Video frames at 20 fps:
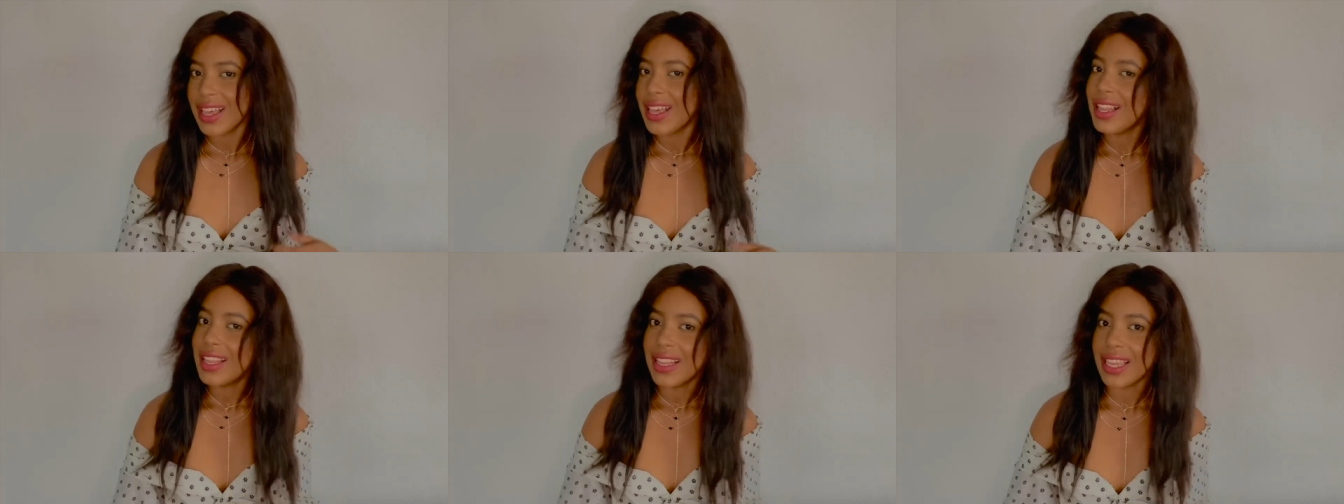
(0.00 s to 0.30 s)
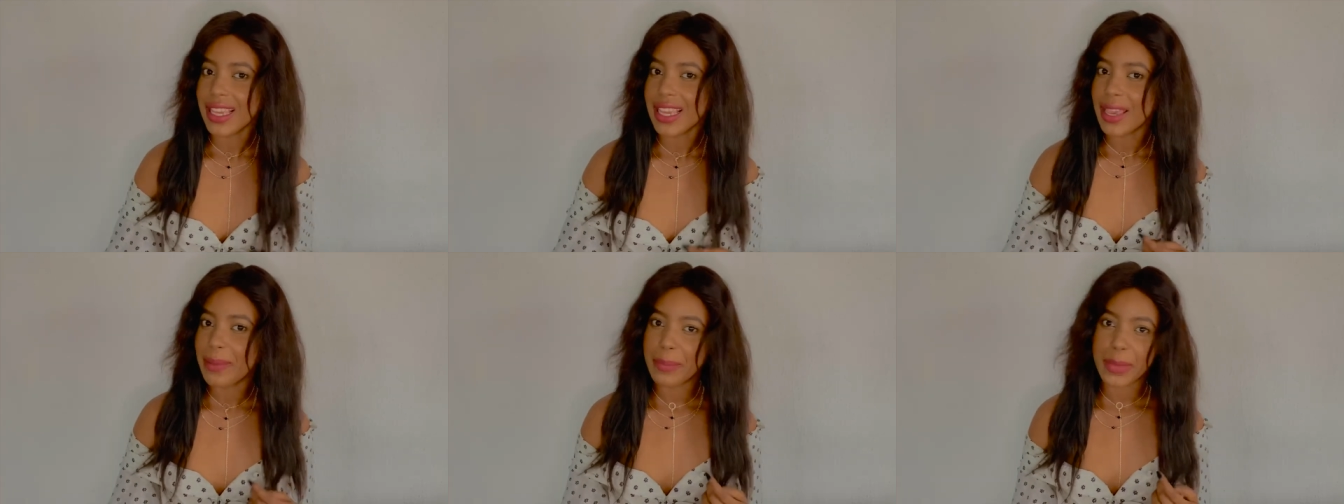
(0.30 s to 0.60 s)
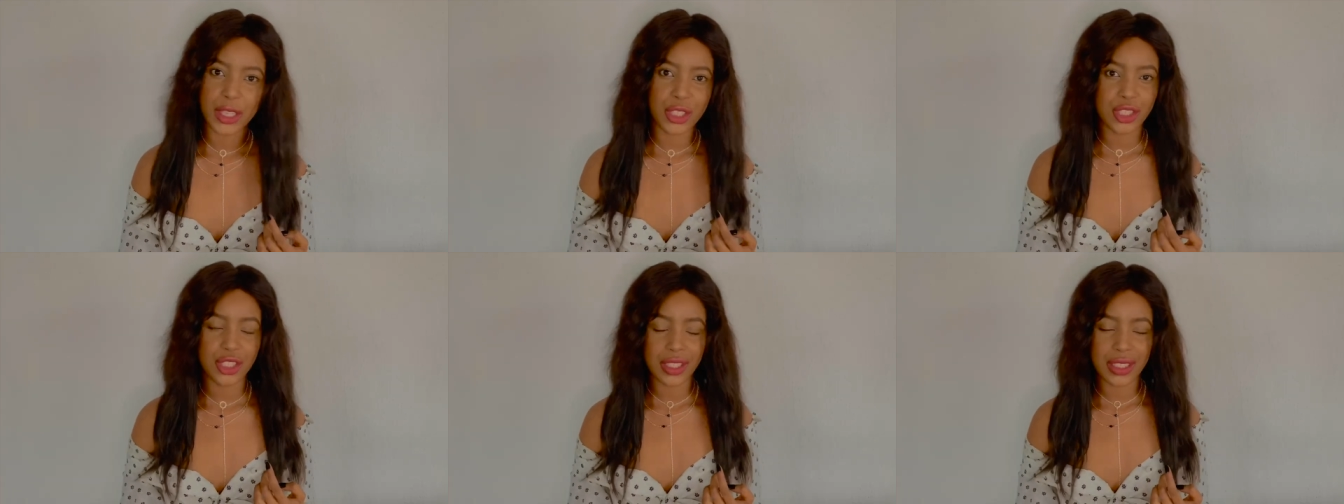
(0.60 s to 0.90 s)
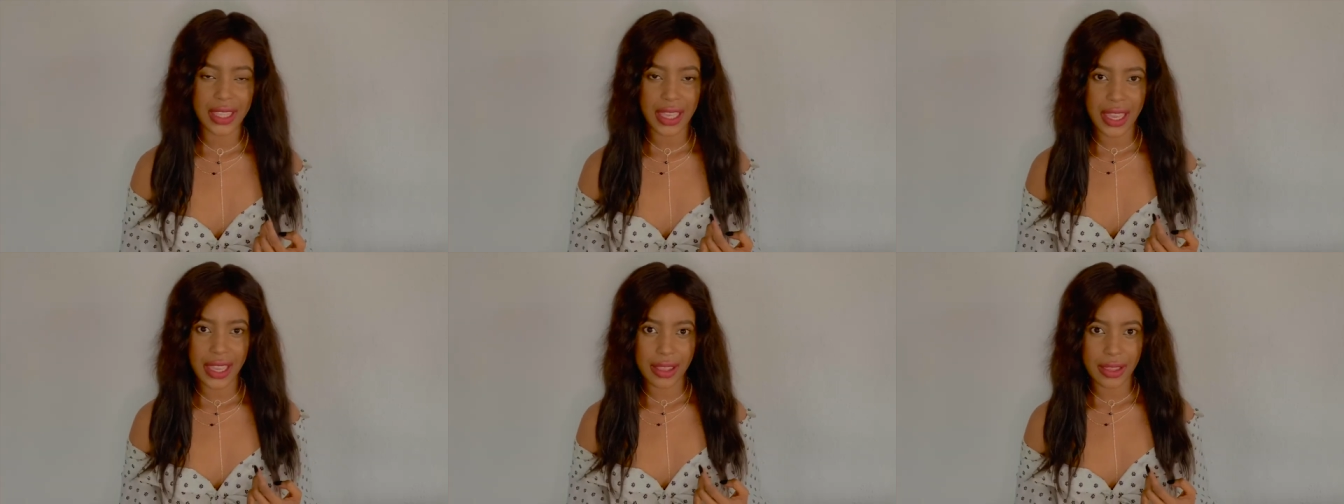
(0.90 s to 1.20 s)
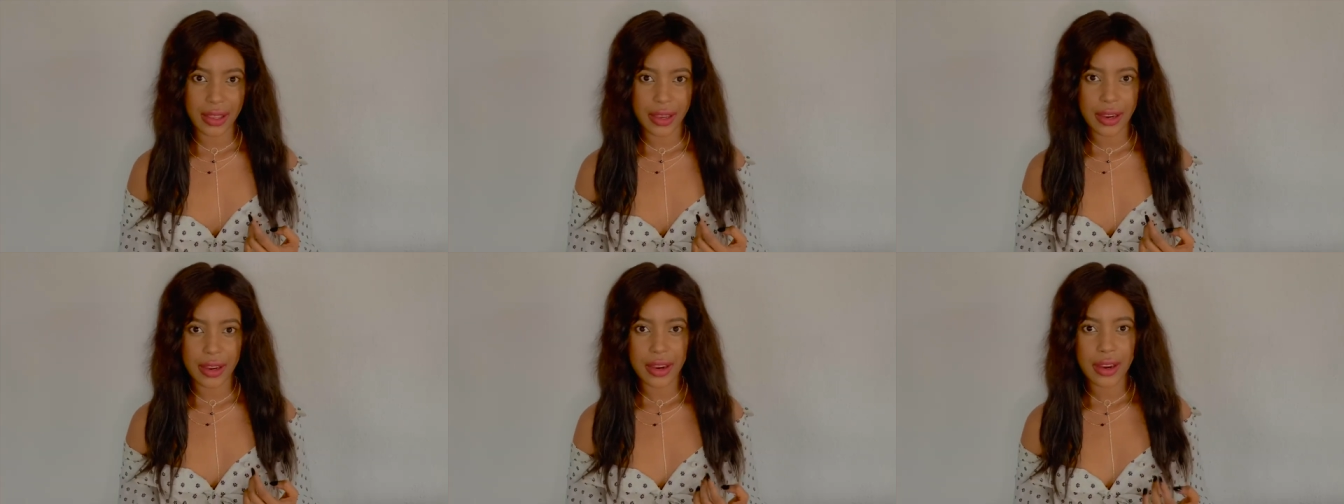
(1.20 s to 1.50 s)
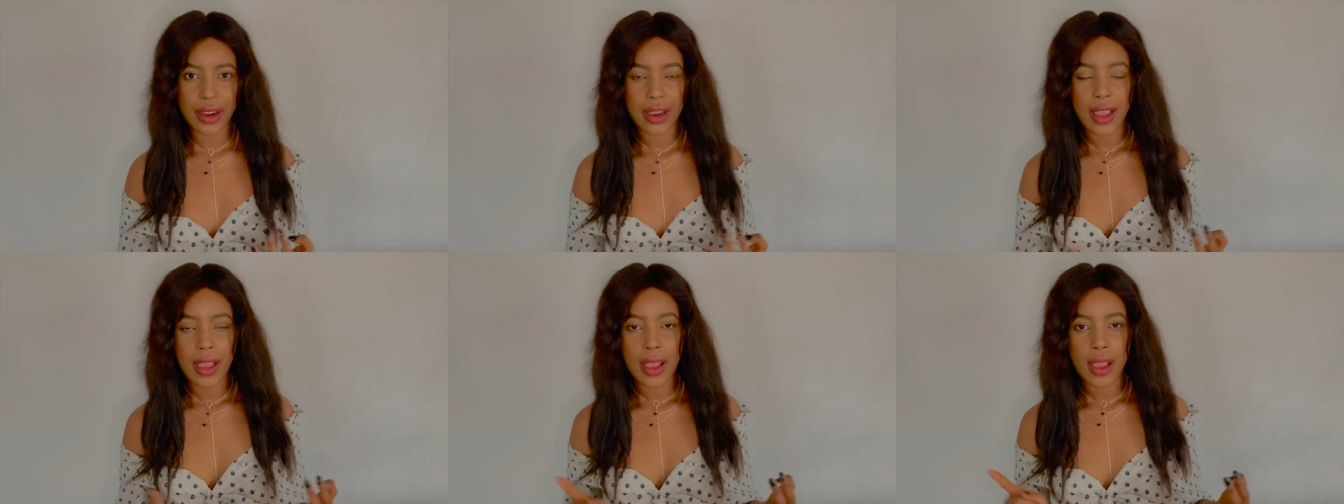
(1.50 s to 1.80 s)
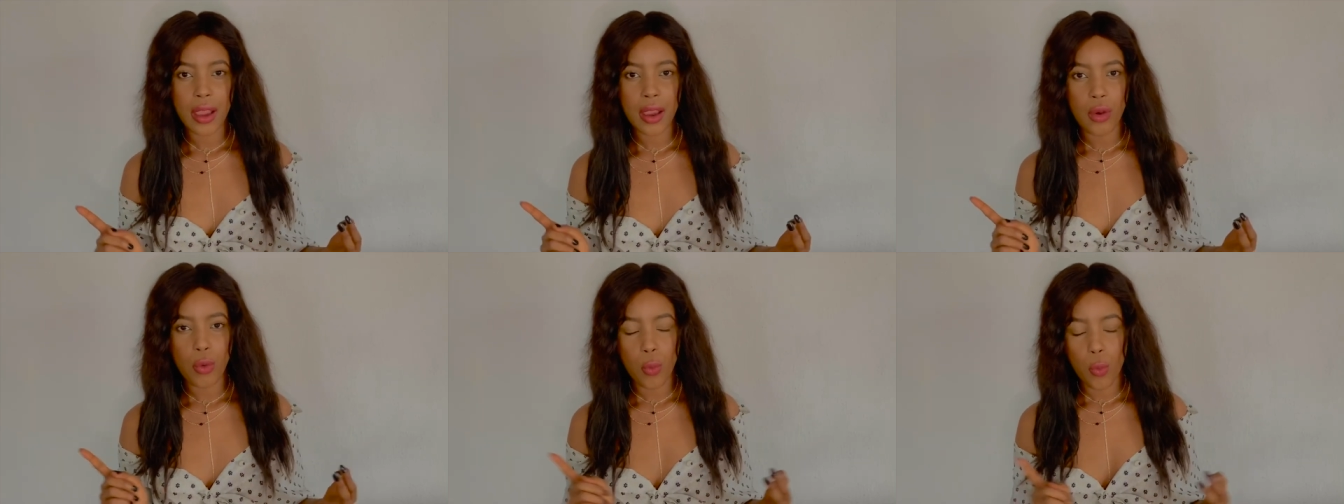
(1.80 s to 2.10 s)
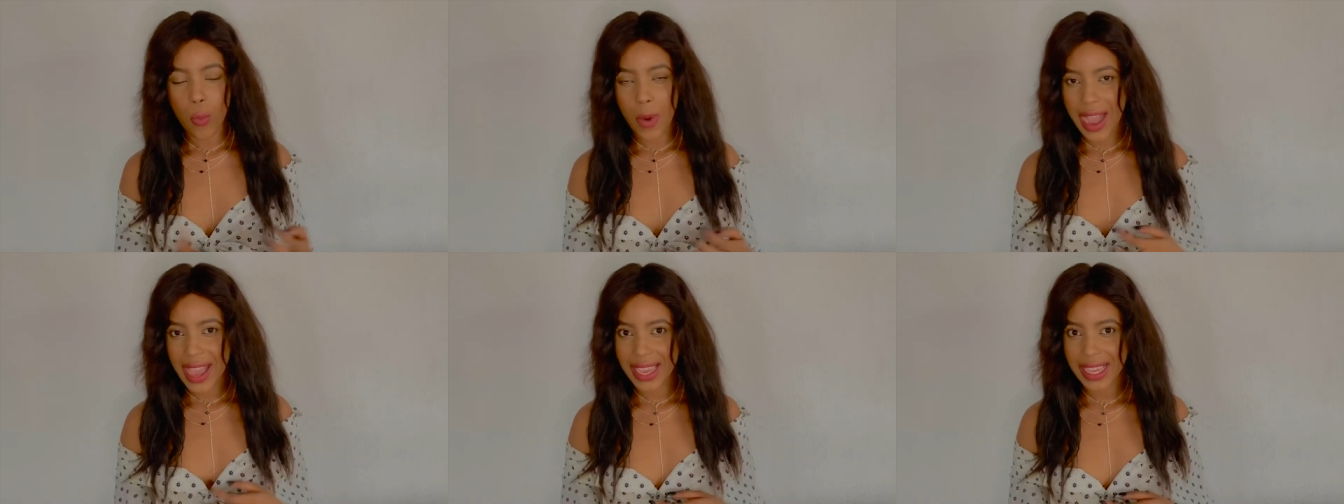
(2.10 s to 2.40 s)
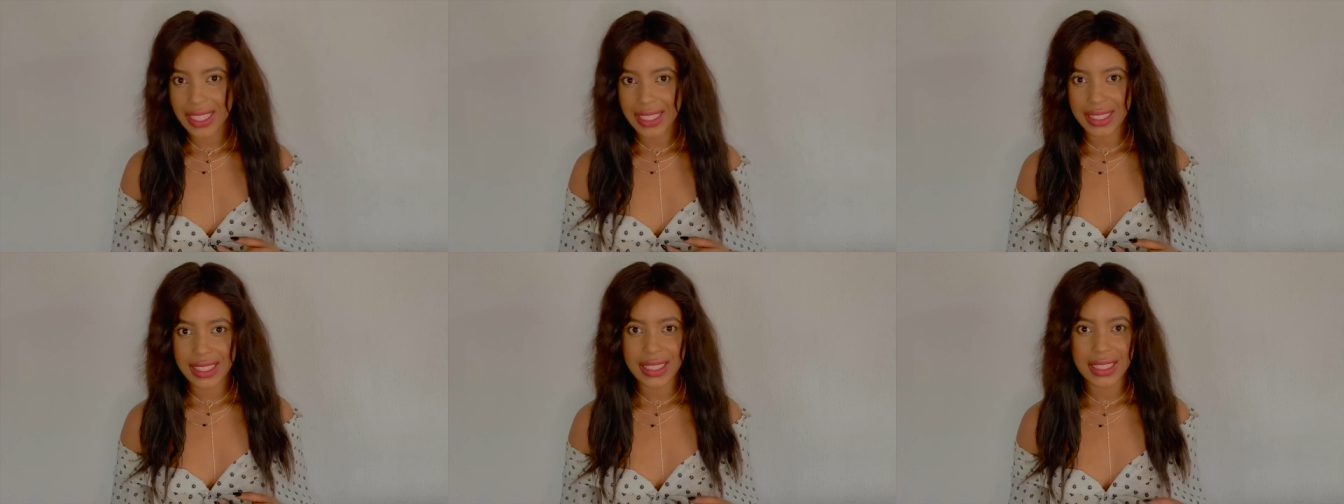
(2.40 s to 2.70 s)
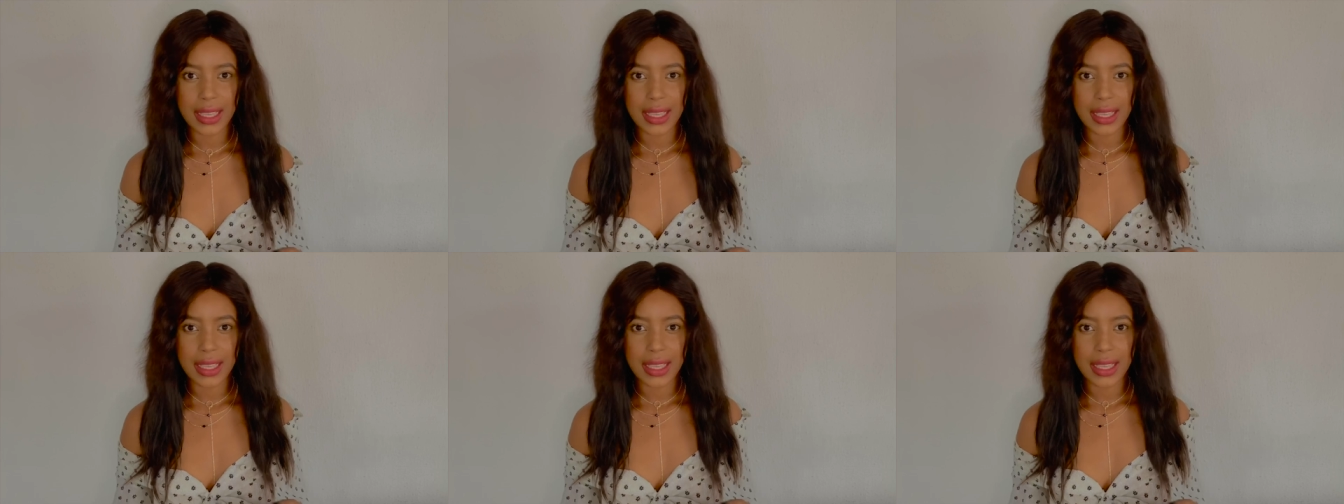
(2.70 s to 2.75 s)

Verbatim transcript: like i mentioned earlier white